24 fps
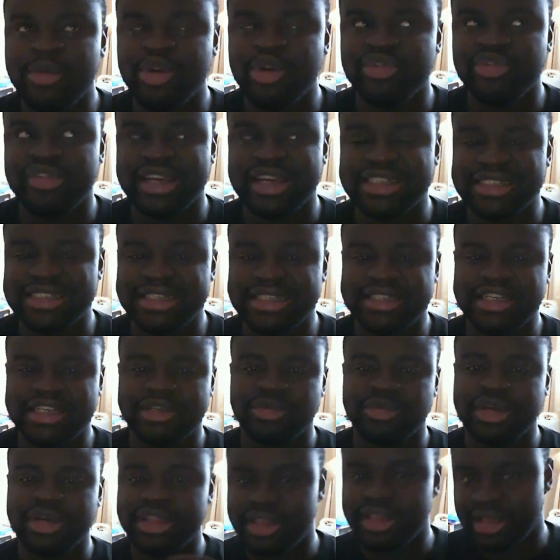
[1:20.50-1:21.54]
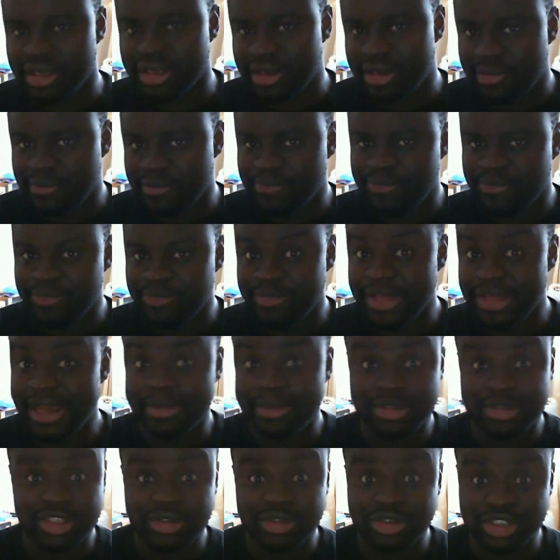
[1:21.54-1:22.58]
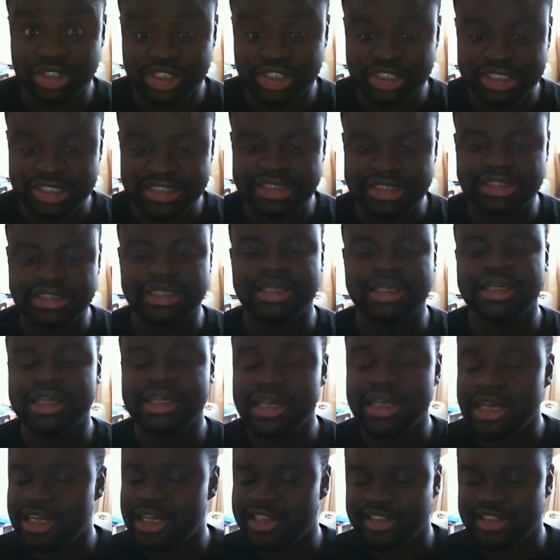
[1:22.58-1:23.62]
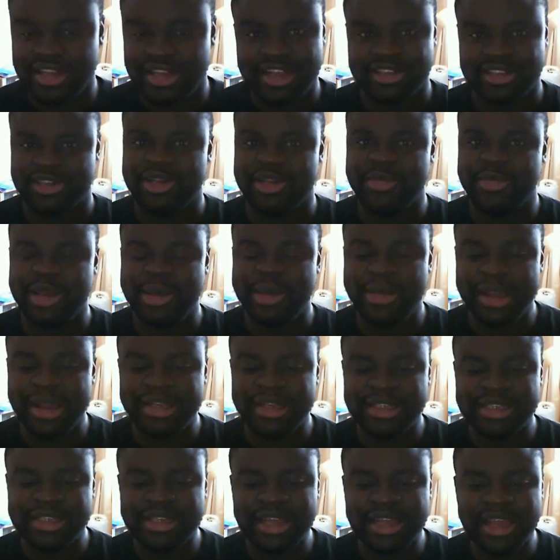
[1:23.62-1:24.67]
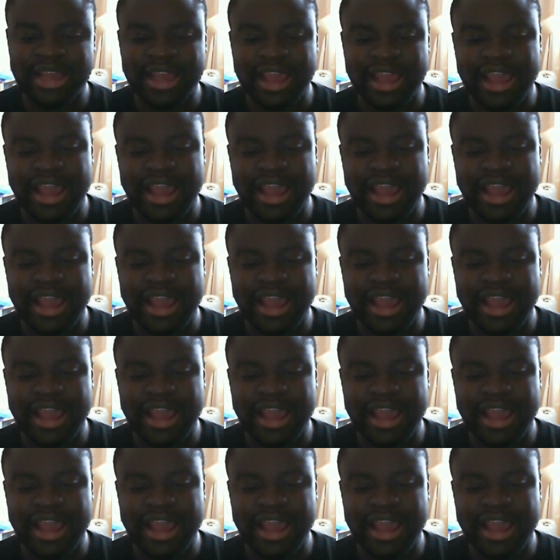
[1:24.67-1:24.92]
movie, as they did with Absolute Justice, so that's going to be amazing.